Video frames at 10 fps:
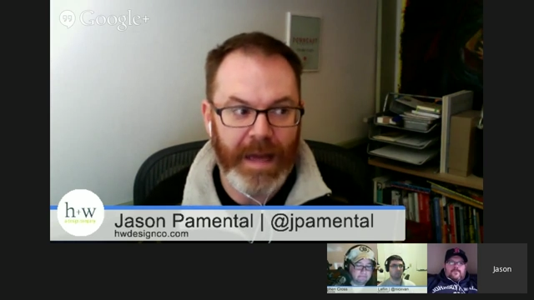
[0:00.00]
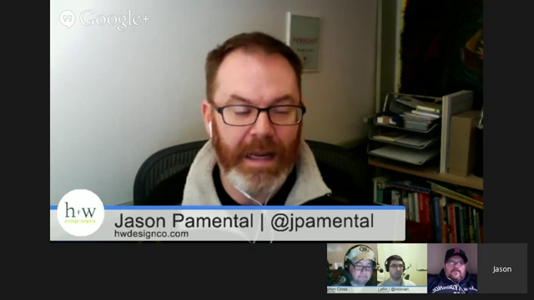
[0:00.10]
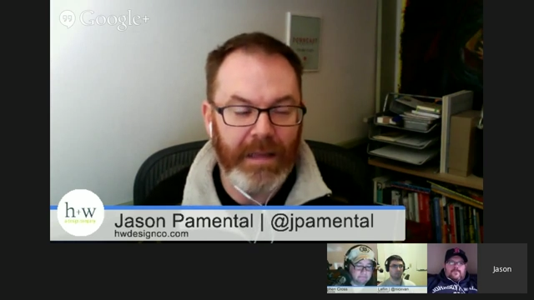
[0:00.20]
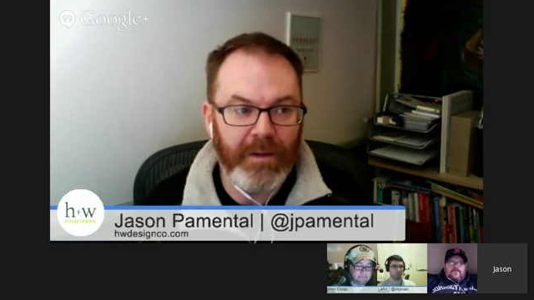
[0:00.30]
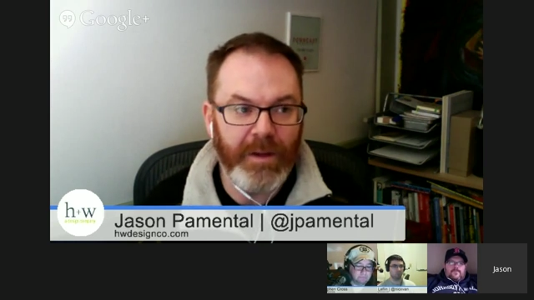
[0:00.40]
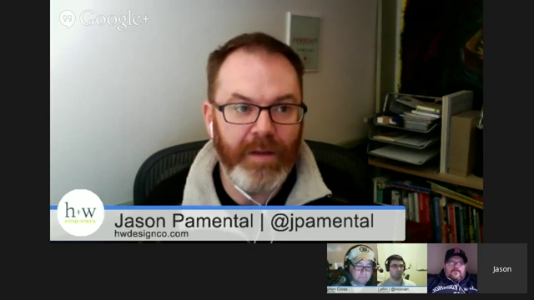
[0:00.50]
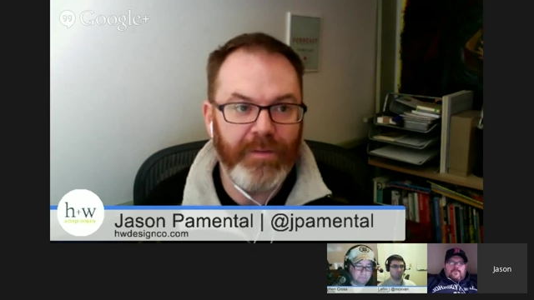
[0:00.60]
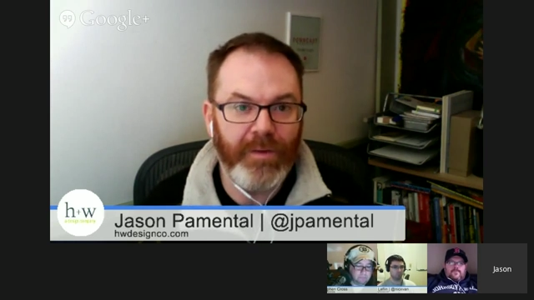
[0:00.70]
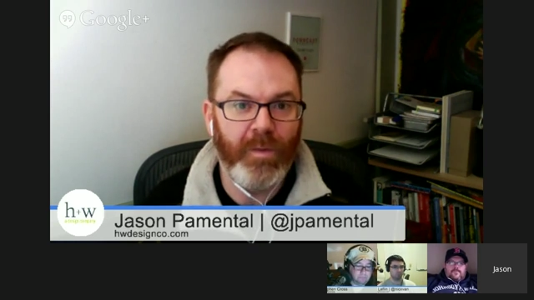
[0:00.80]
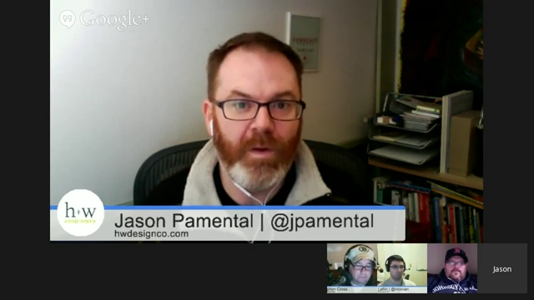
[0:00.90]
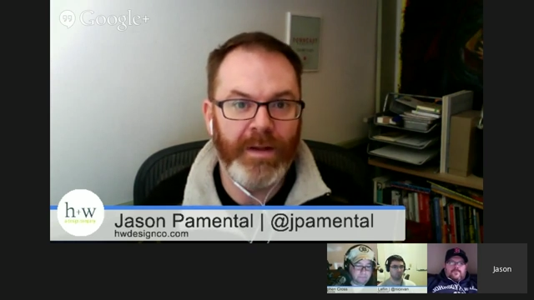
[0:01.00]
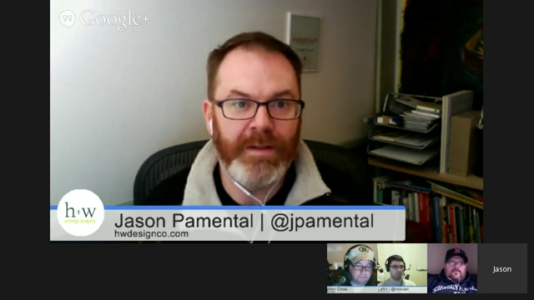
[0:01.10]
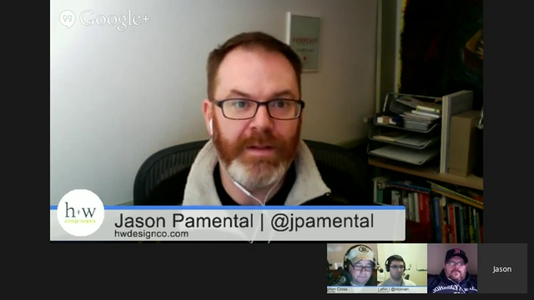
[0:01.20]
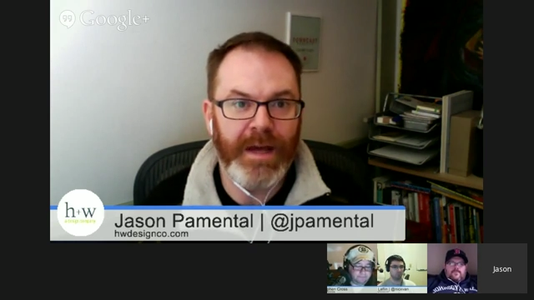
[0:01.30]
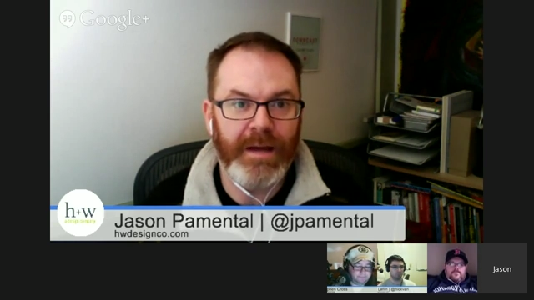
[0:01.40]
looking for
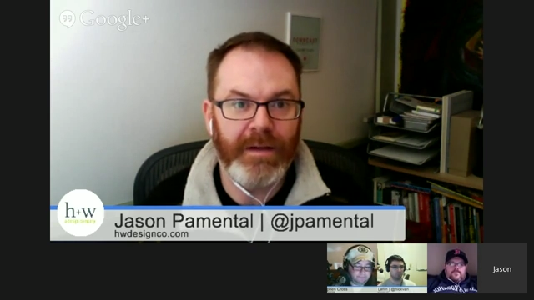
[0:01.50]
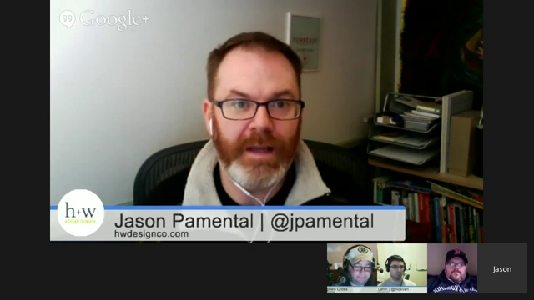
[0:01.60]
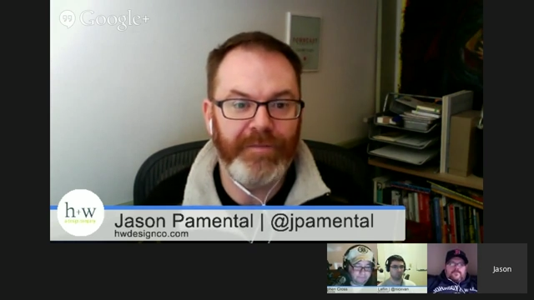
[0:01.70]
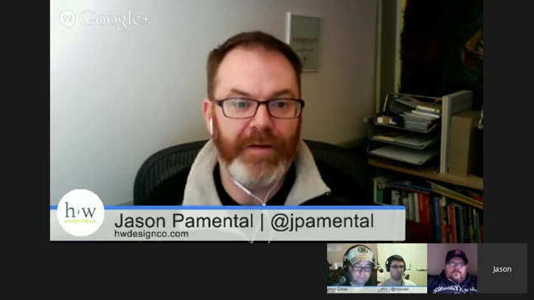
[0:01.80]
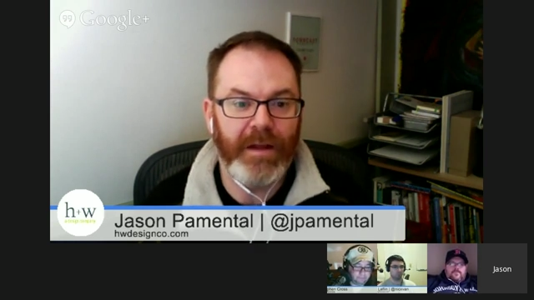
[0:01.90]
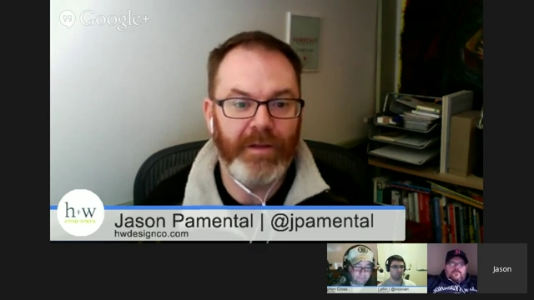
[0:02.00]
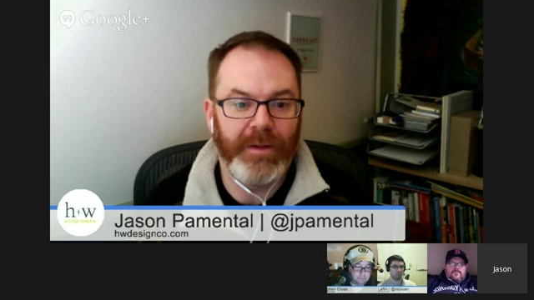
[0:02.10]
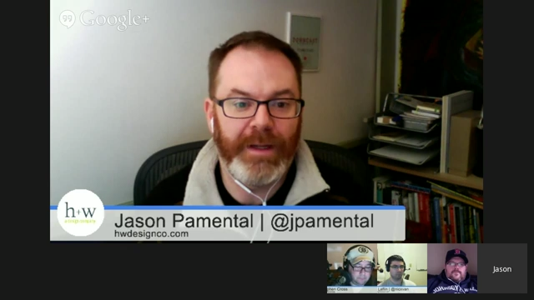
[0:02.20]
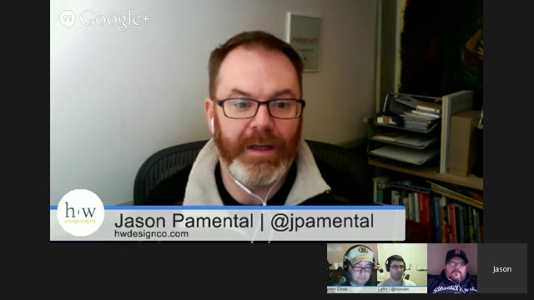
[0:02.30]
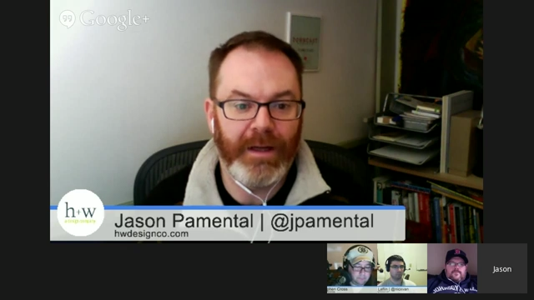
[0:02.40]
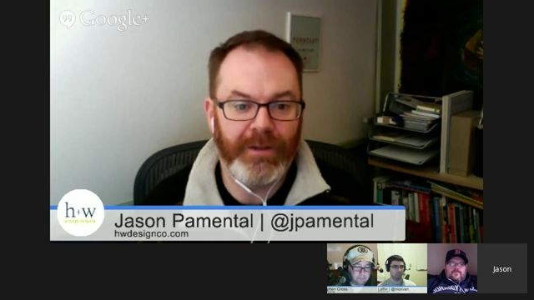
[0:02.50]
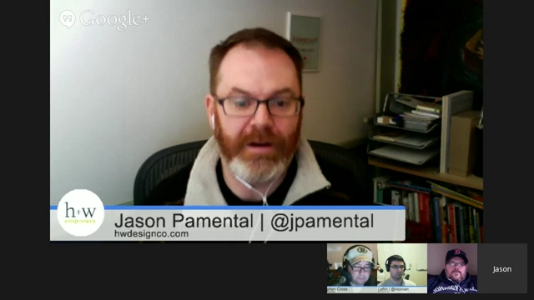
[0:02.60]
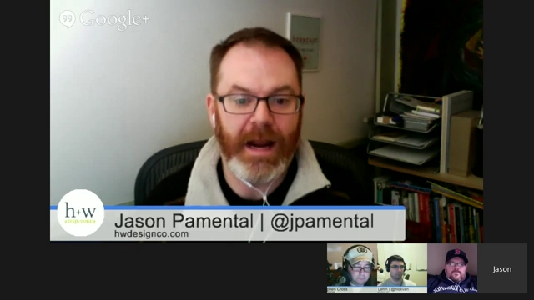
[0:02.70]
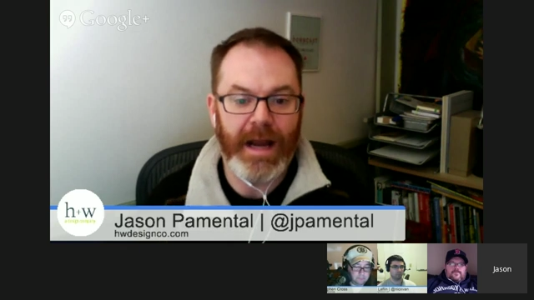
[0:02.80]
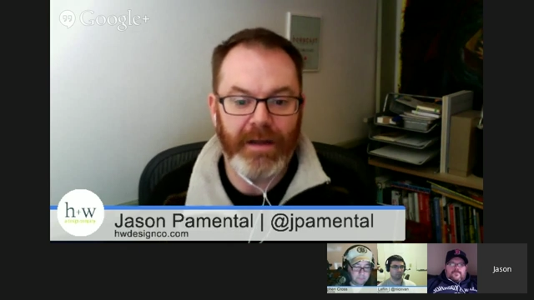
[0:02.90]
ones that, like, following a
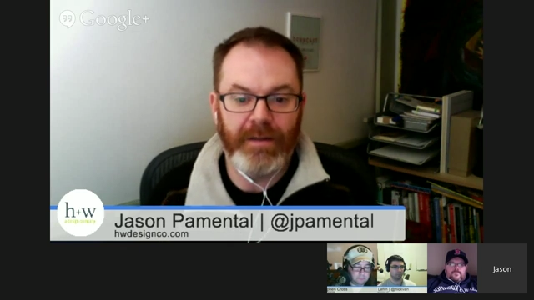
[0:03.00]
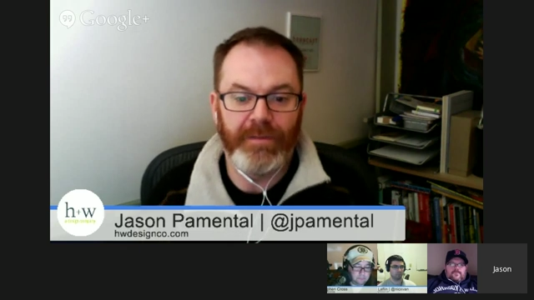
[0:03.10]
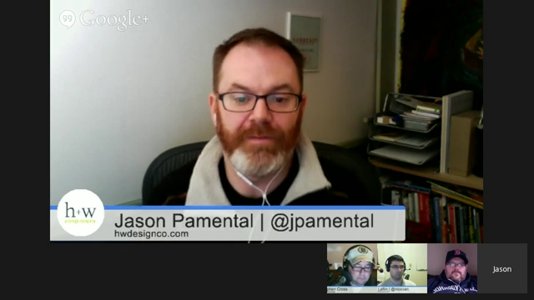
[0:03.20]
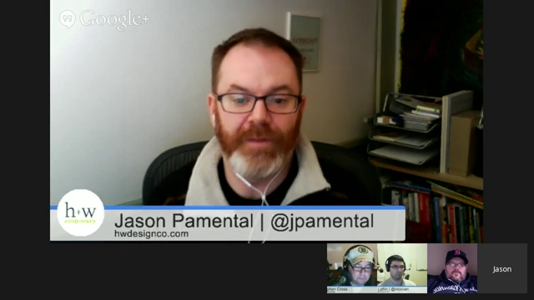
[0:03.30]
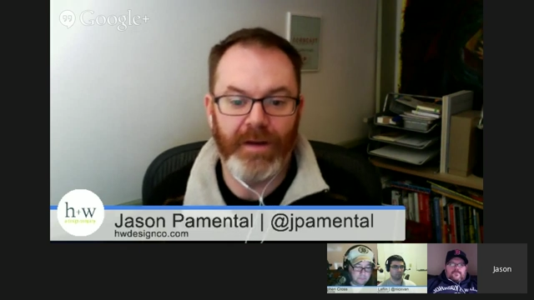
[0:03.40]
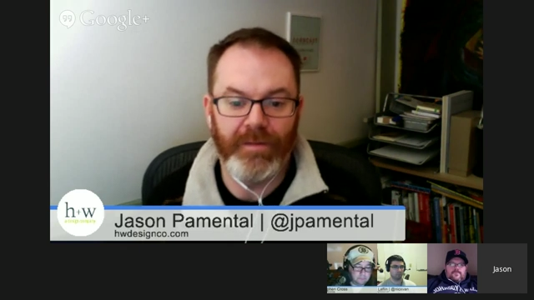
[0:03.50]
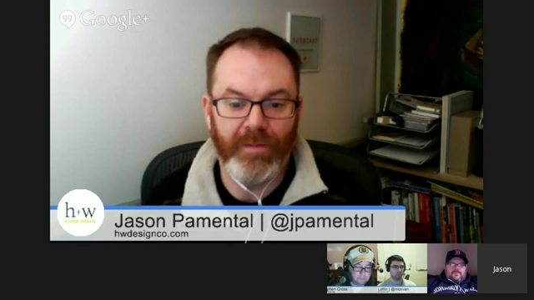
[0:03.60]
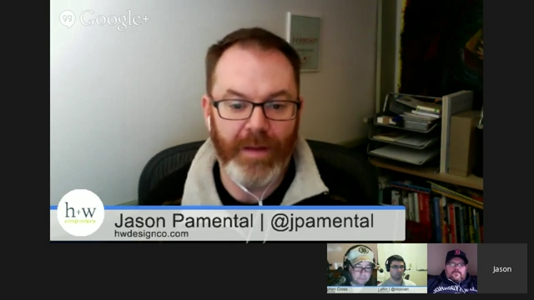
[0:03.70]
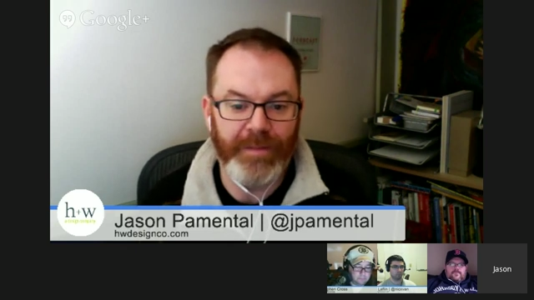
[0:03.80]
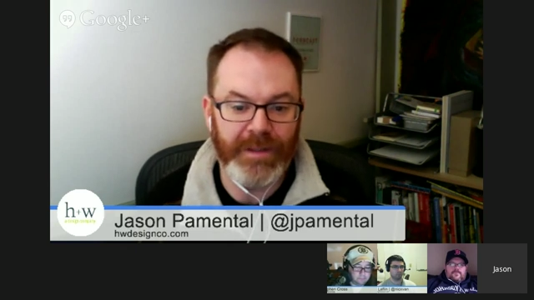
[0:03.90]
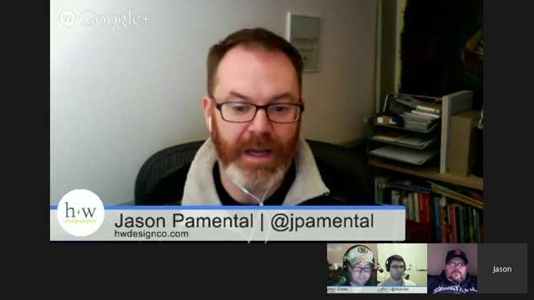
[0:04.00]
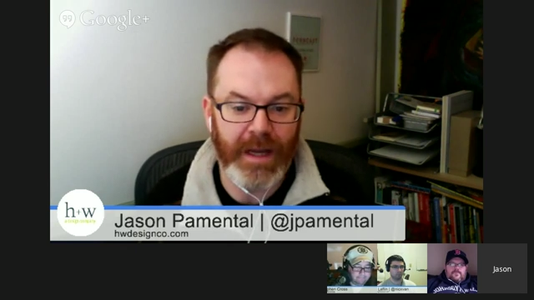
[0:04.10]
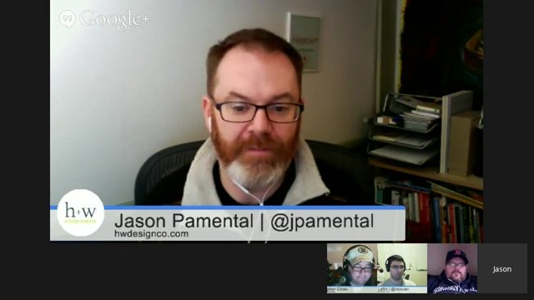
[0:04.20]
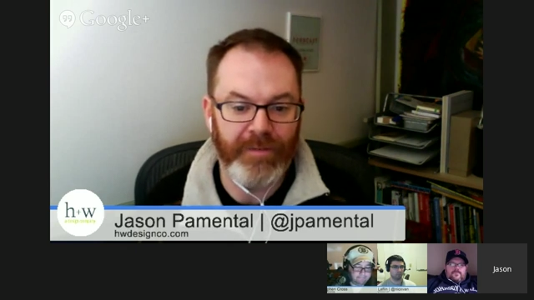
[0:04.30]
track of web design,